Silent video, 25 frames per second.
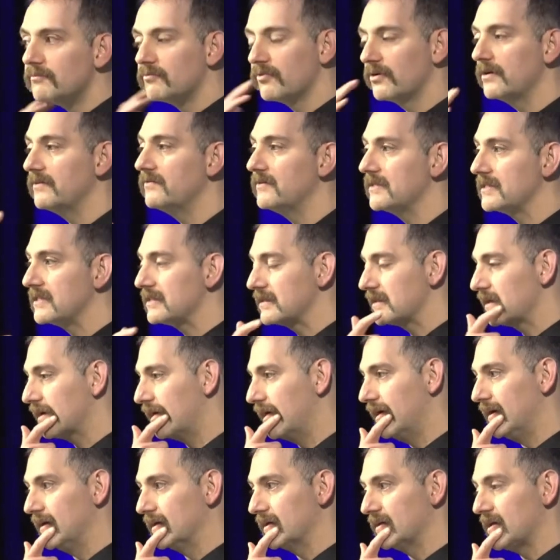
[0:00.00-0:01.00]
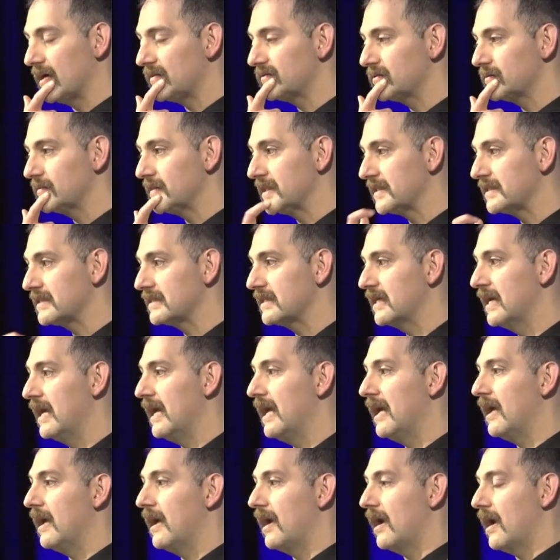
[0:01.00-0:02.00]
in previous governments,
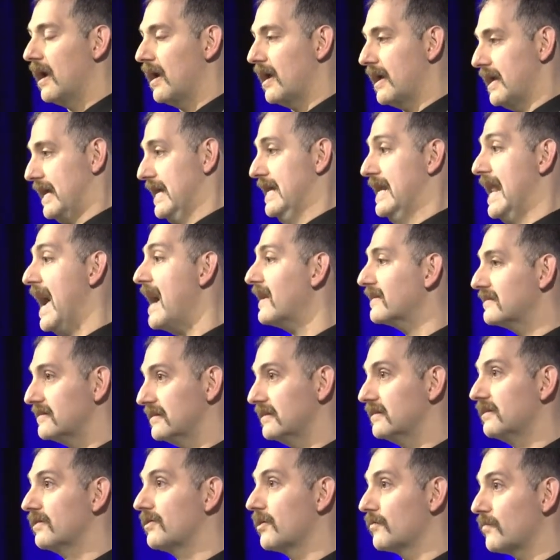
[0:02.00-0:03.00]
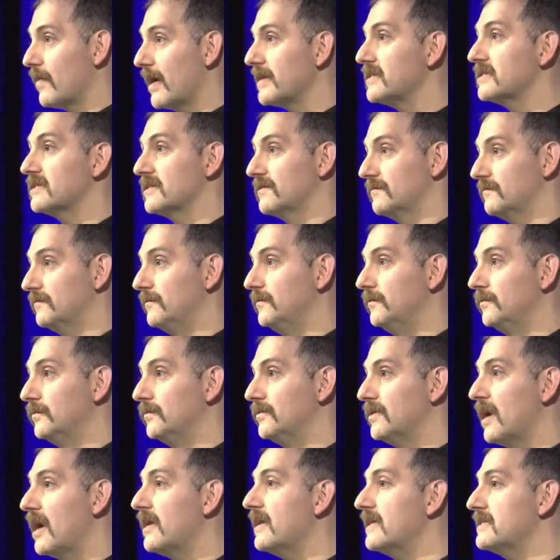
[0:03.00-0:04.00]
enacted the right to
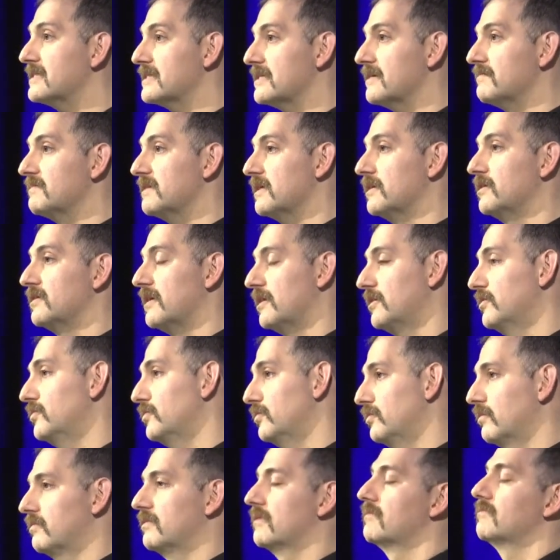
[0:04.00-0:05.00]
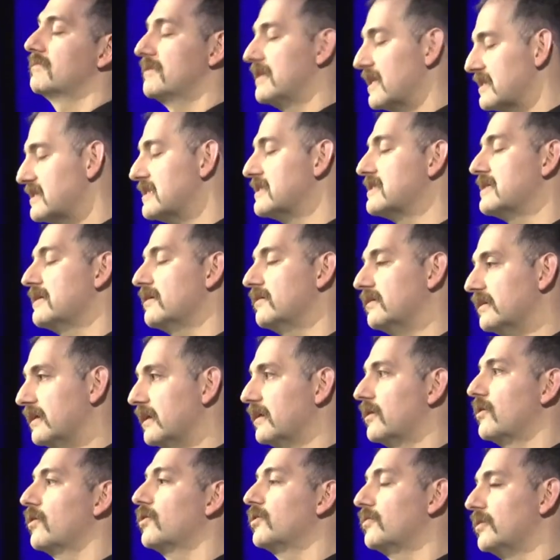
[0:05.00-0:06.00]
food, not as something that you
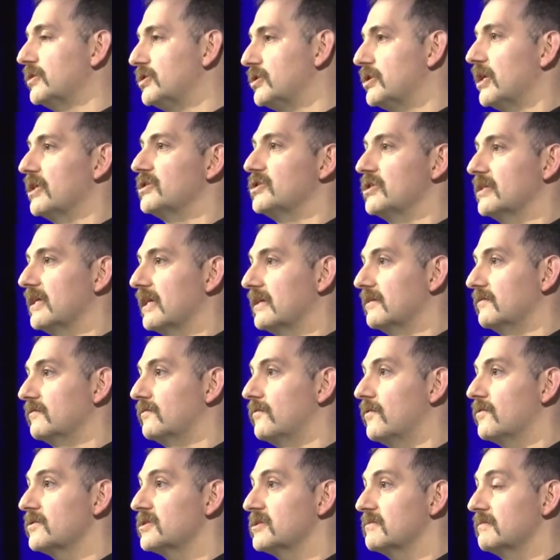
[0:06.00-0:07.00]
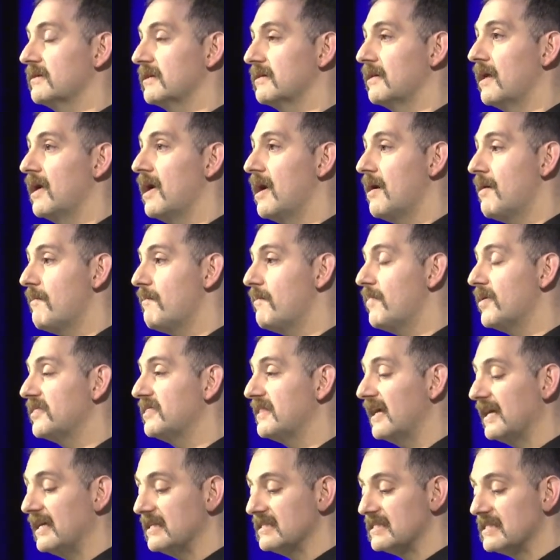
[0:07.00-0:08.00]
necessarily go to a judge and get enforcement,
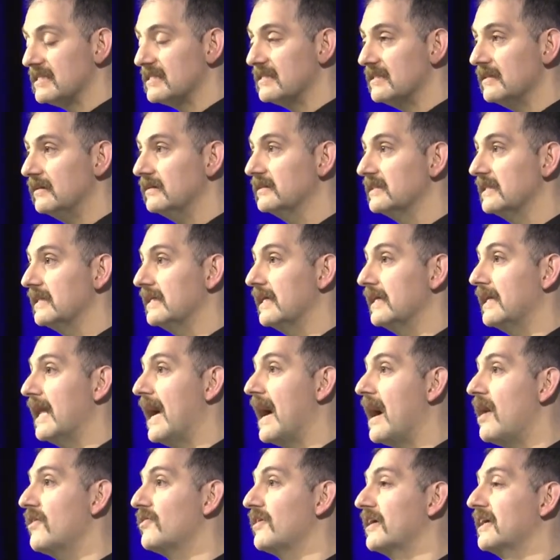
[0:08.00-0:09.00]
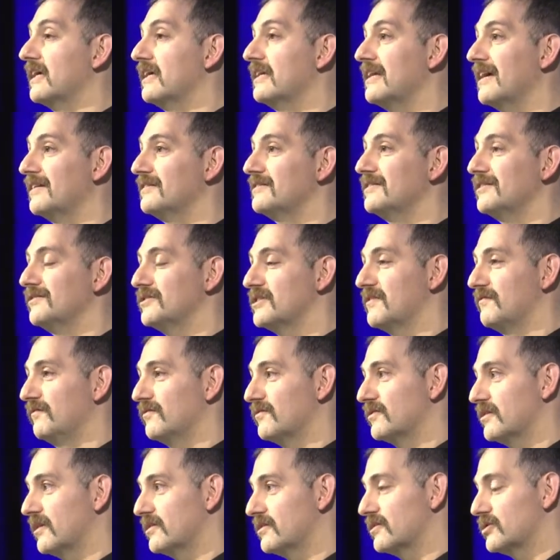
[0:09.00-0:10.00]
but they instilled it in how they connected
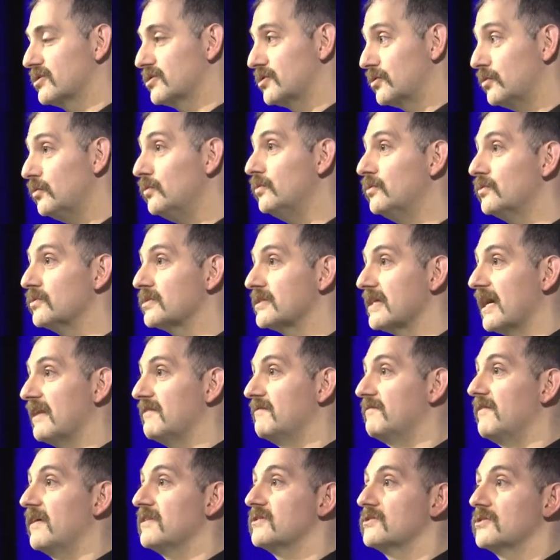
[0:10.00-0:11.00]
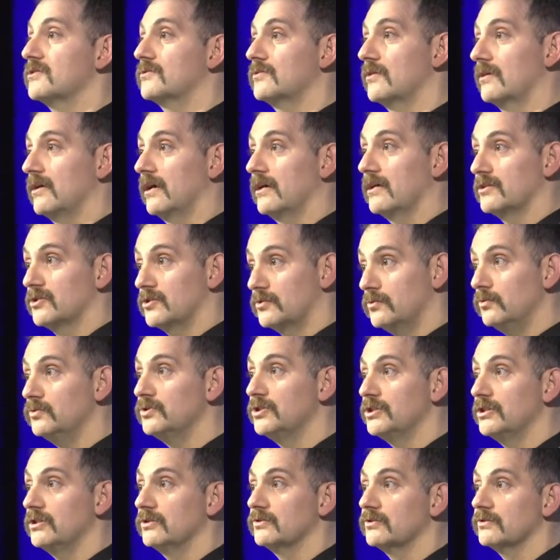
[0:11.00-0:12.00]
schools and fed
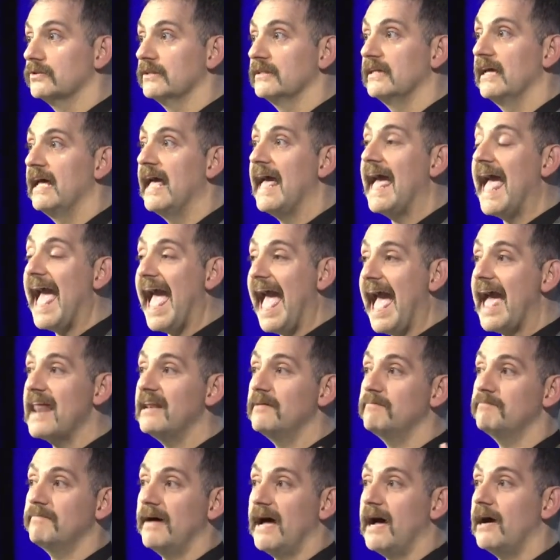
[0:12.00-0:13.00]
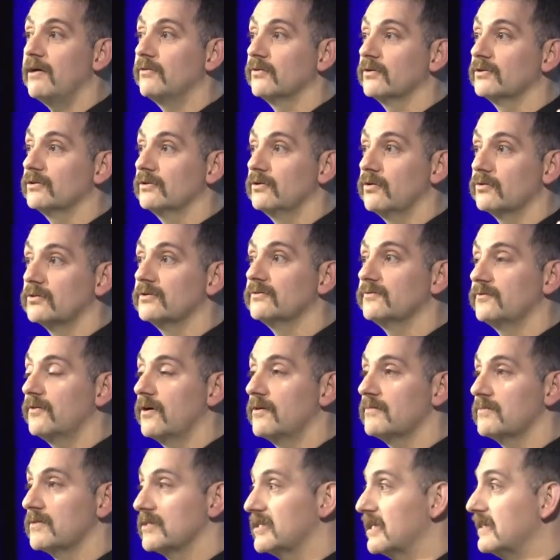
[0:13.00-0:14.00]
school children and empowered local
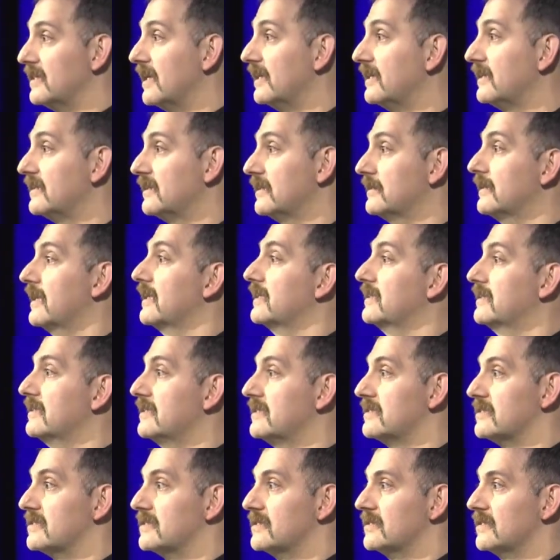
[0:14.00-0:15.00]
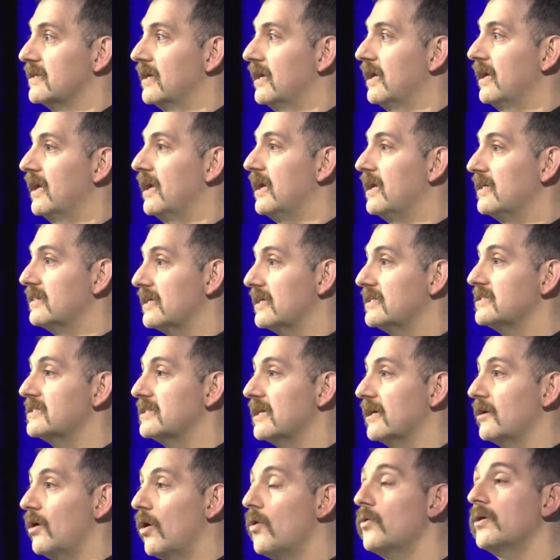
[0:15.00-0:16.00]
farmers, and they did it like this. They
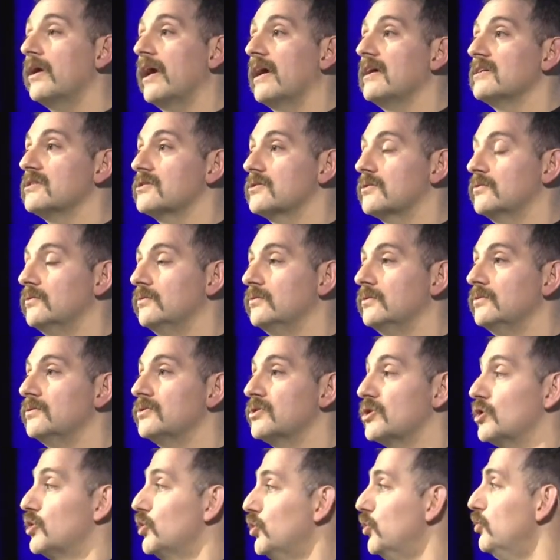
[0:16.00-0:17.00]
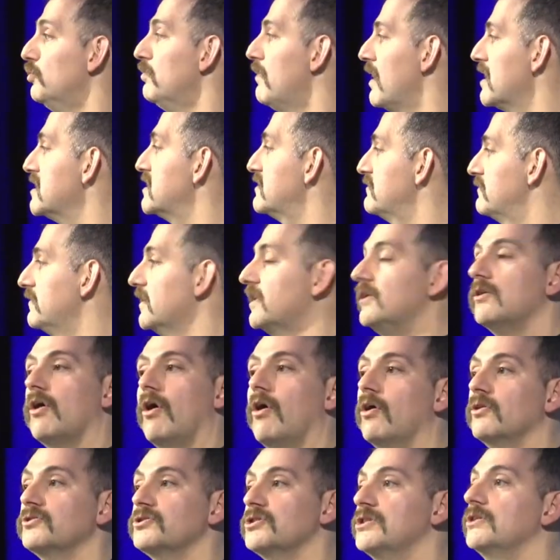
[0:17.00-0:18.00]
said, okay, schools, you must feed
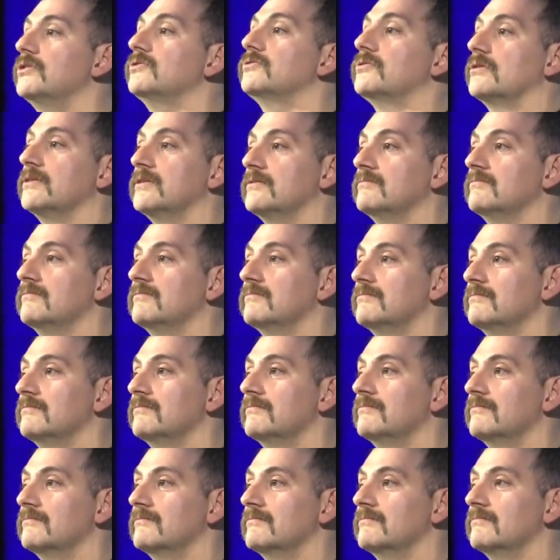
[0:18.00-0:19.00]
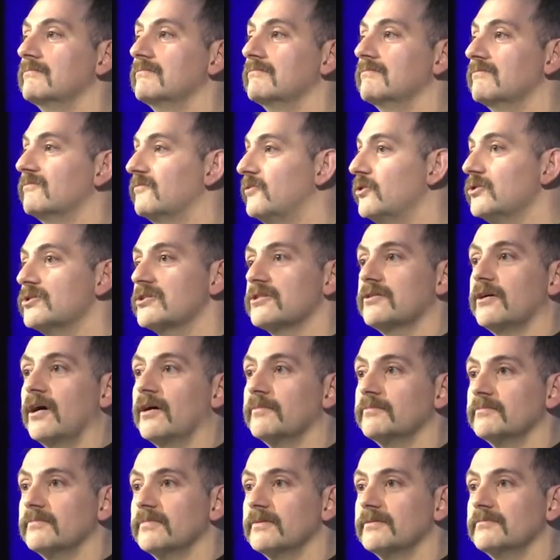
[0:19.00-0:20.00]
all children. Full
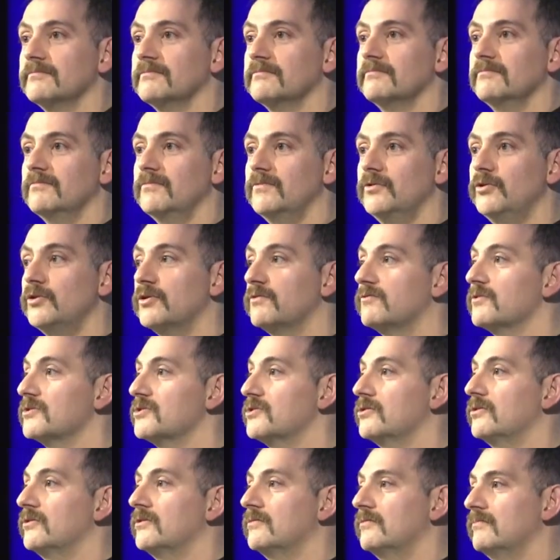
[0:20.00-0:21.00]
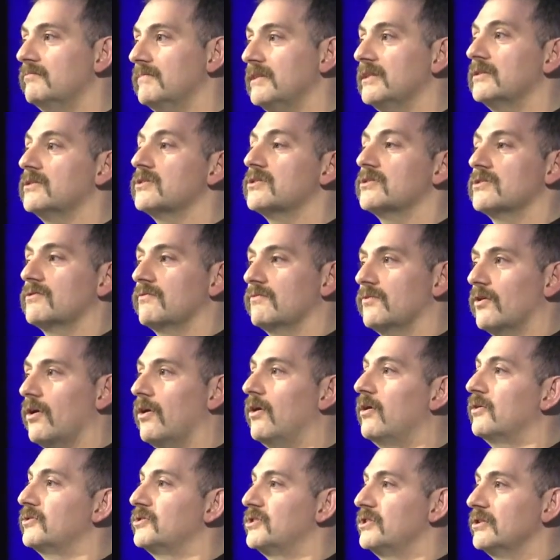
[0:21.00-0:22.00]
stop. Universal meals for
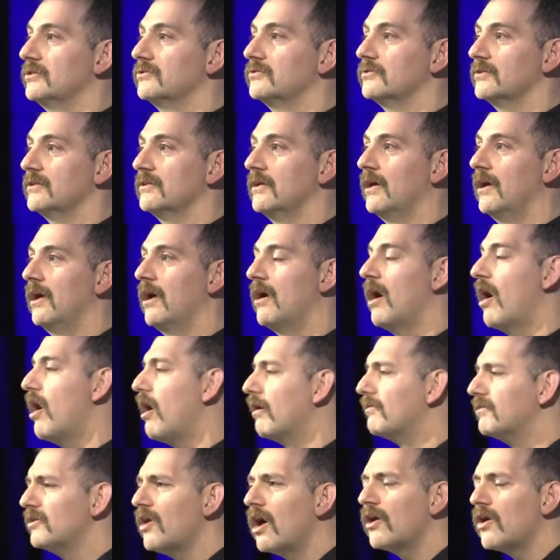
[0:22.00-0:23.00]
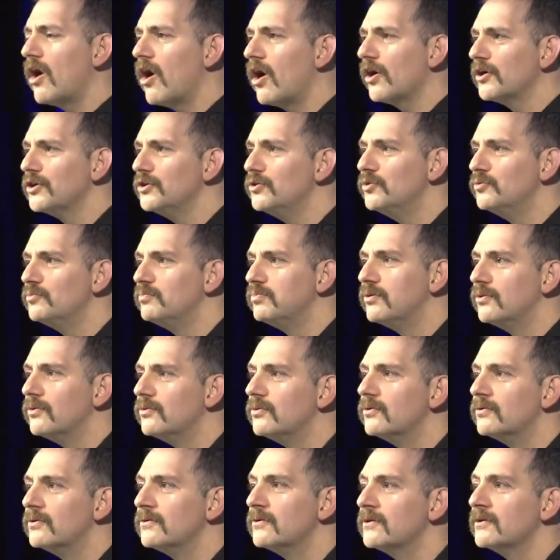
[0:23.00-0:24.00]
all children. Not are you
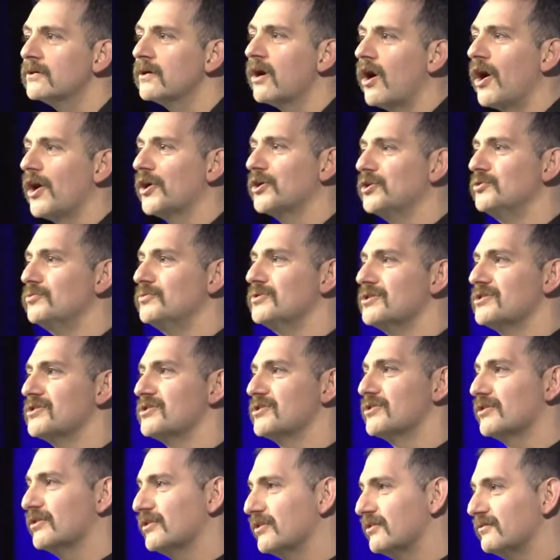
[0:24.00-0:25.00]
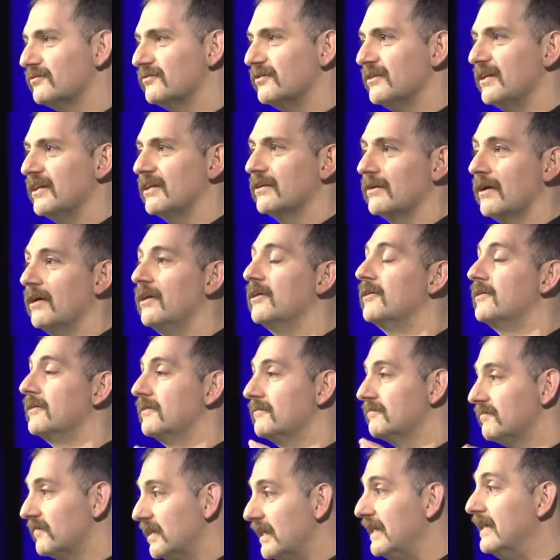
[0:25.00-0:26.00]
poor, are you deserving?
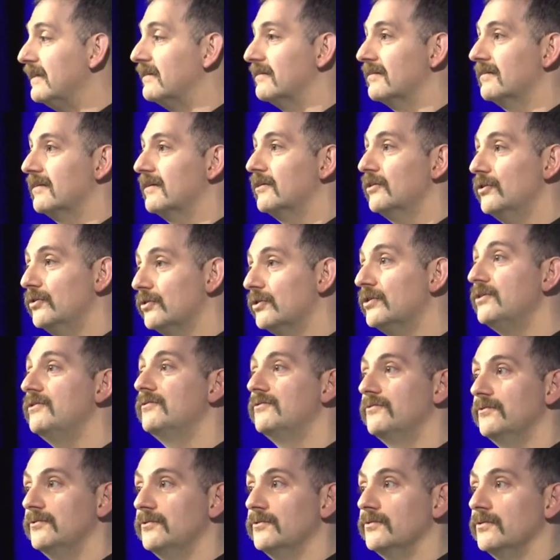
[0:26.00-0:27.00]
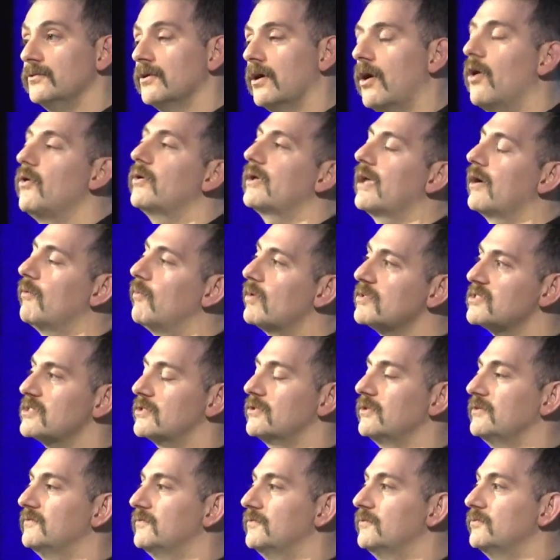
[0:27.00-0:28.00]
Eat good food. Okay,
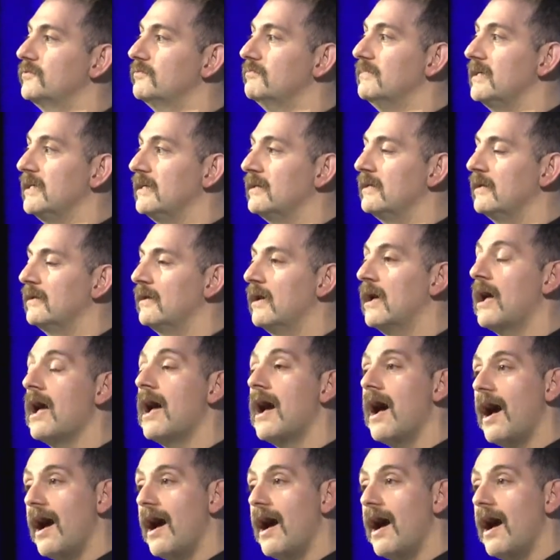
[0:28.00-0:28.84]
what's good food mean?